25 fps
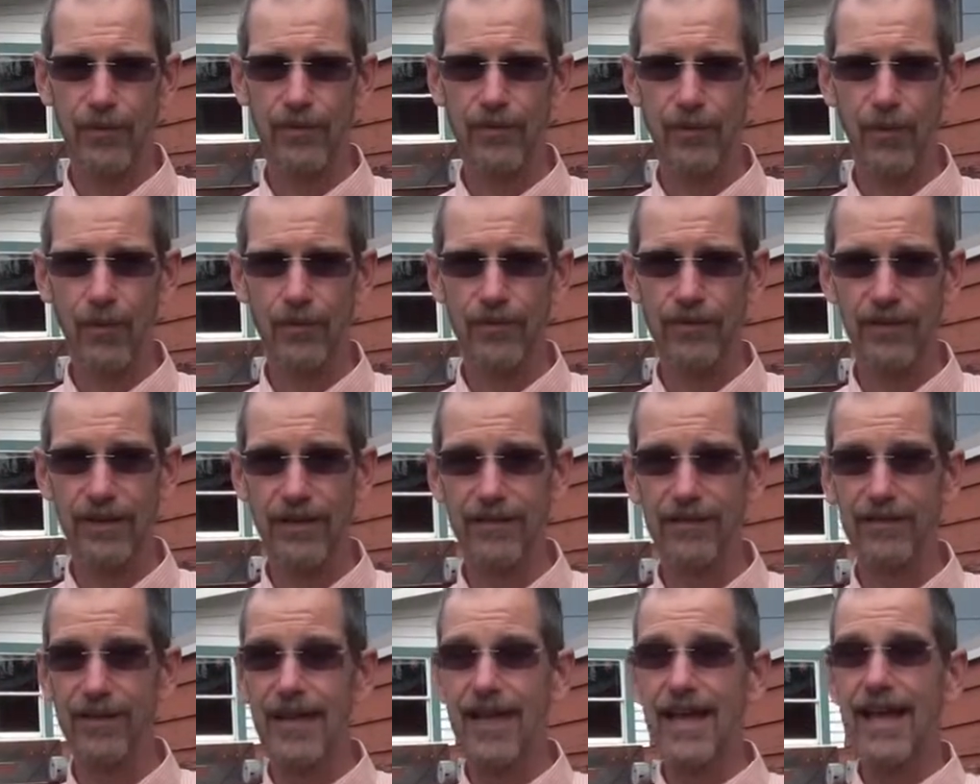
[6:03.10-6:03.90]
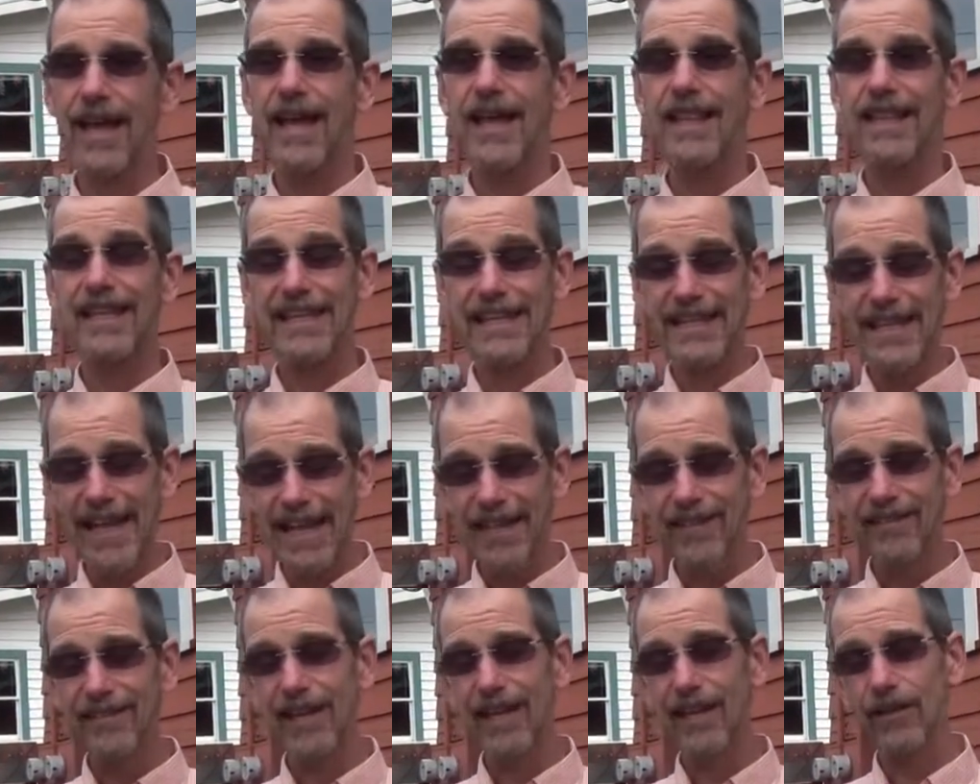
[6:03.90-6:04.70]
solstice, the
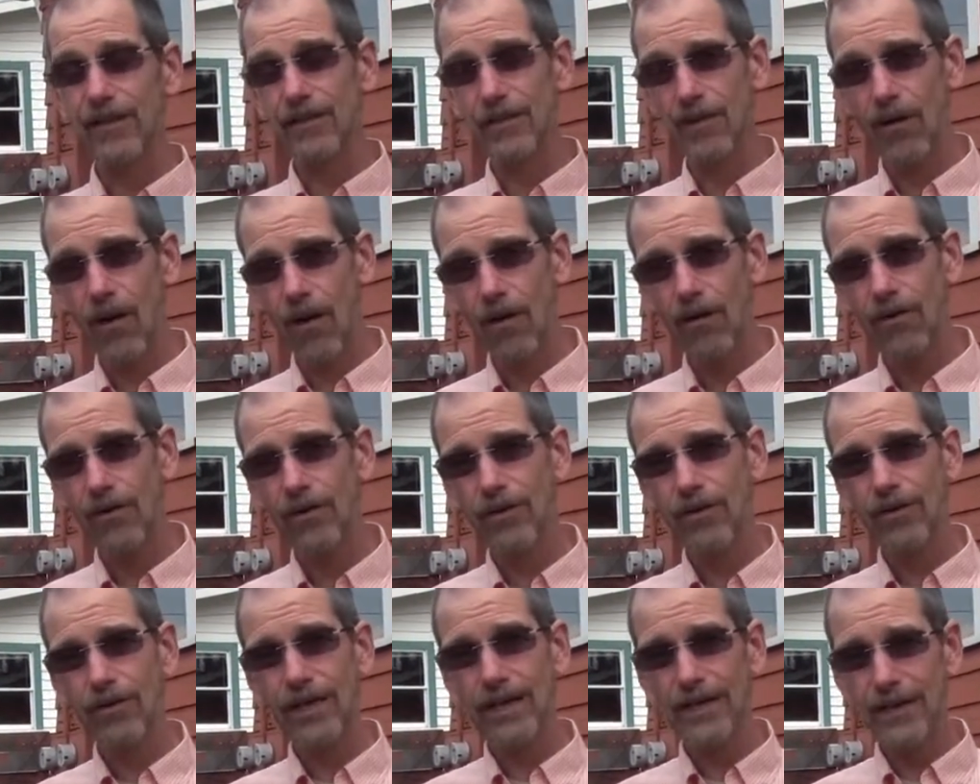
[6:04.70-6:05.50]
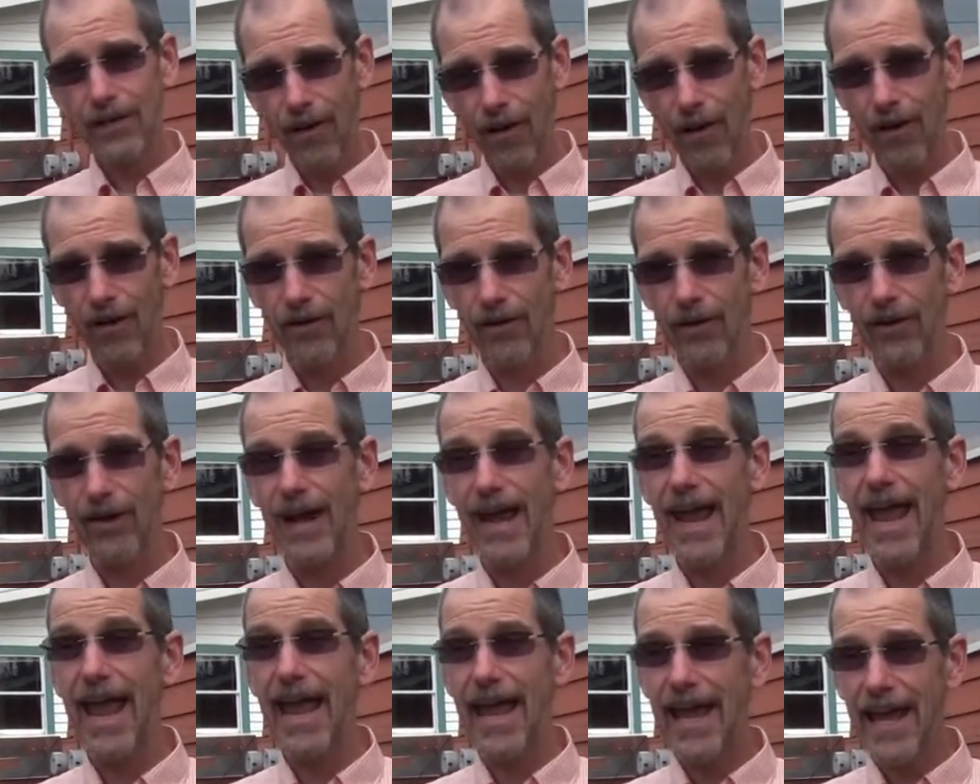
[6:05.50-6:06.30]
days get longer and longer,
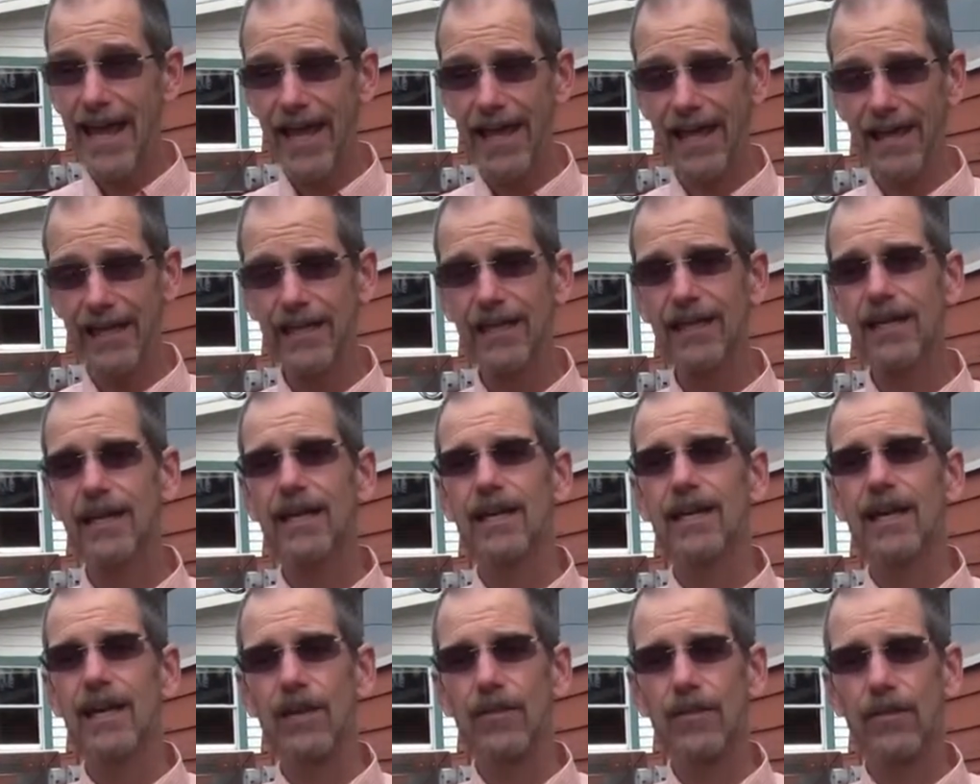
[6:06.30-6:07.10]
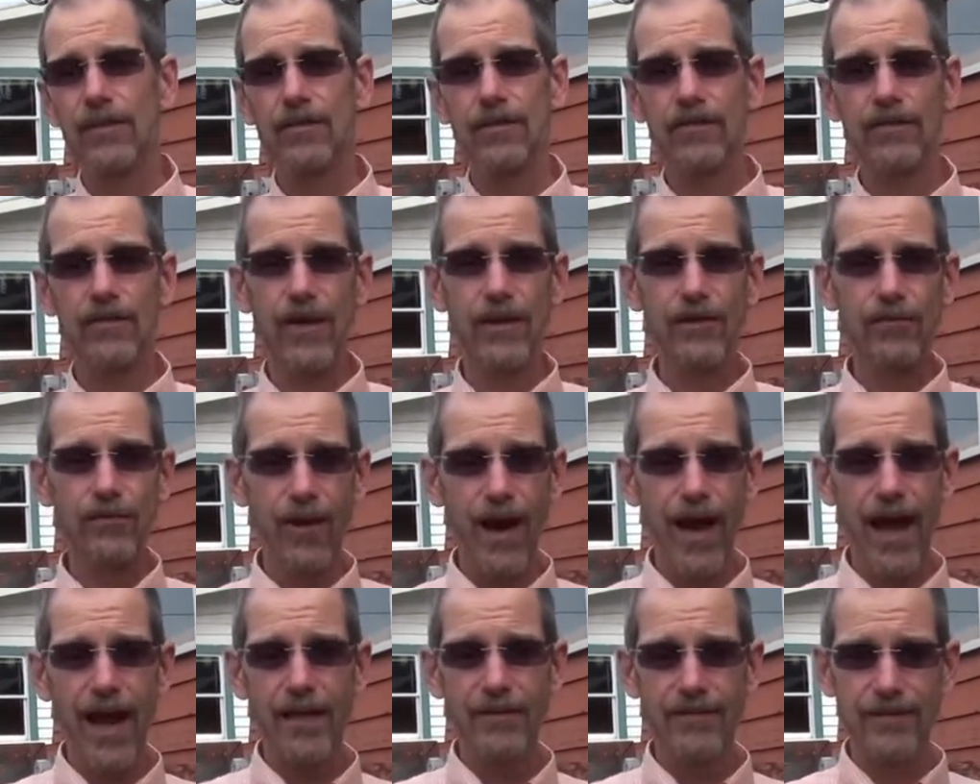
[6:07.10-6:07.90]
and the
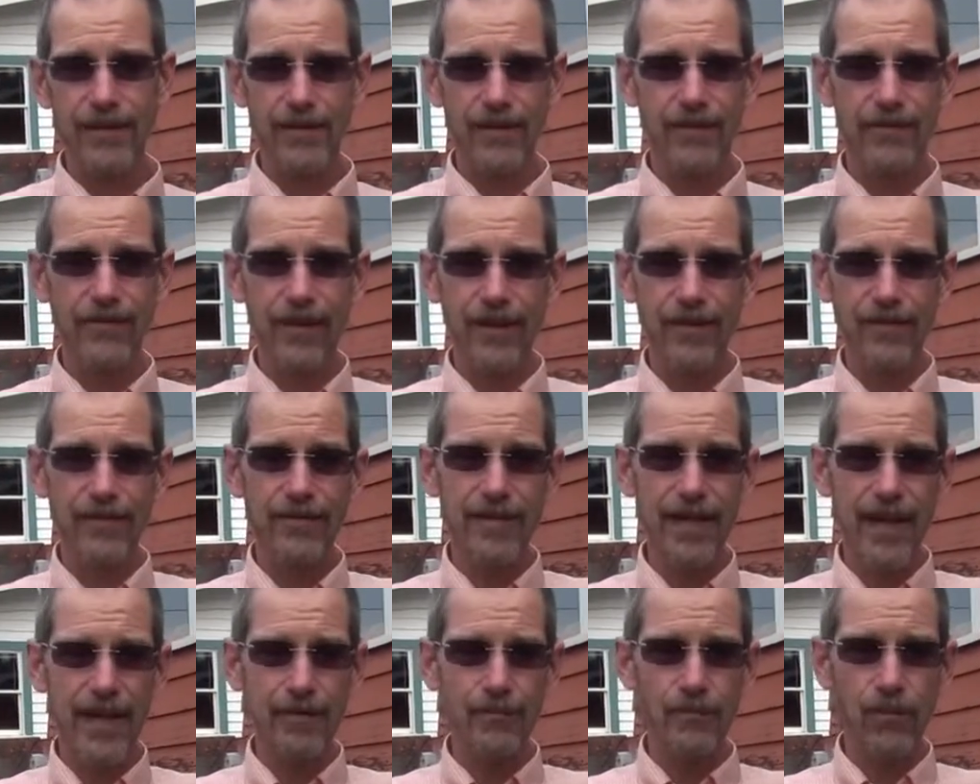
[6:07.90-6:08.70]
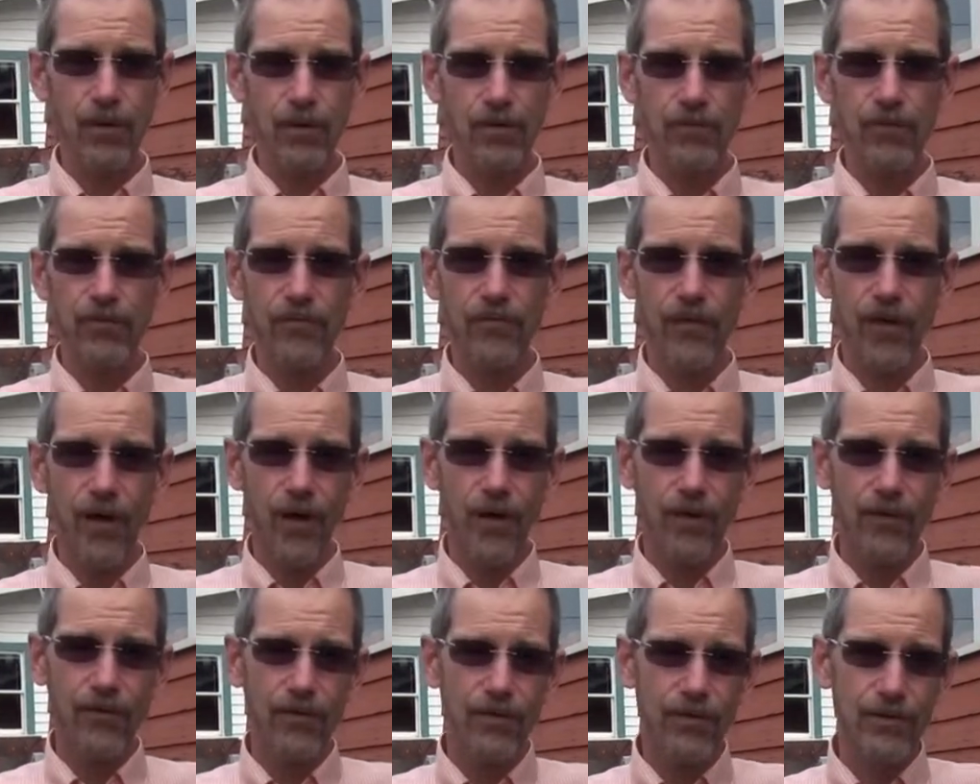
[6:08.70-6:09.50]
sunrise and sunset moves
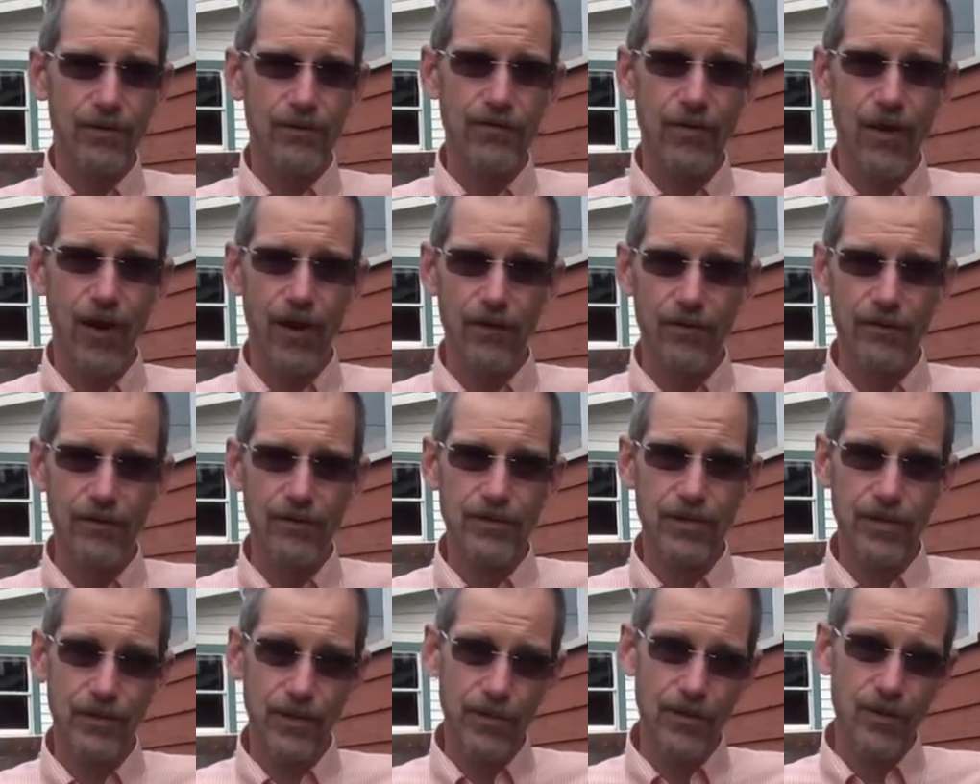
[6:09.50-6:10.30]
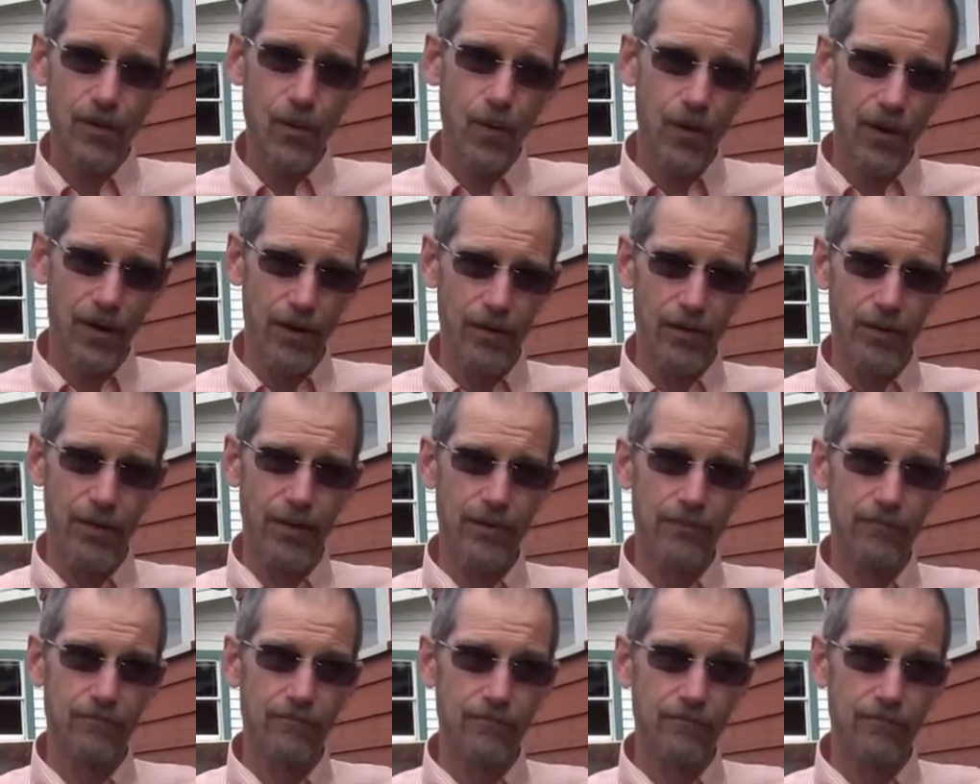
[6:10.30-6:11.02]
farther and farther to the north.